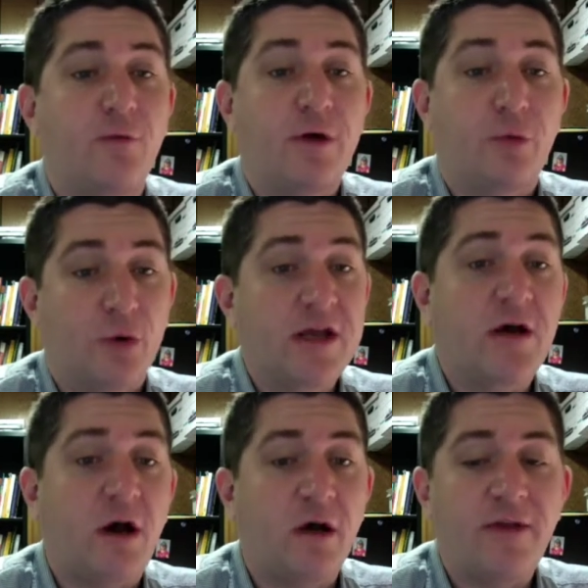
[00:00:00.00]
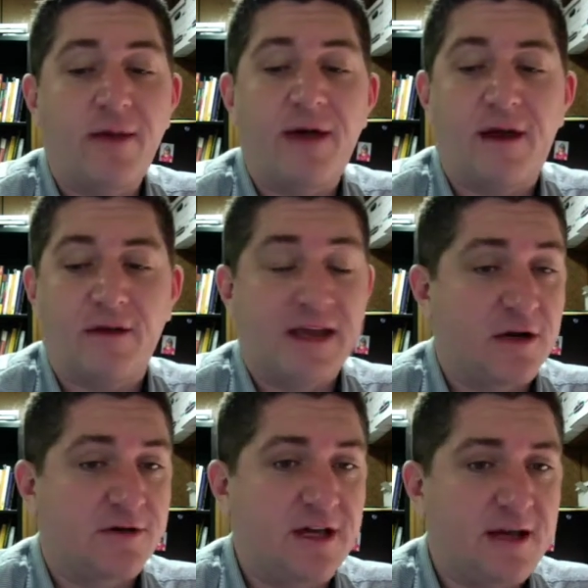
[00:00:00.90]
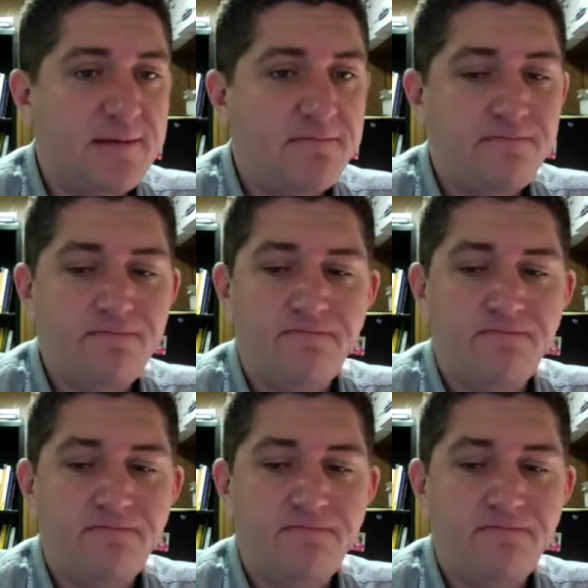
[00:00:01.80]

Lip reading: we recall them at a later time.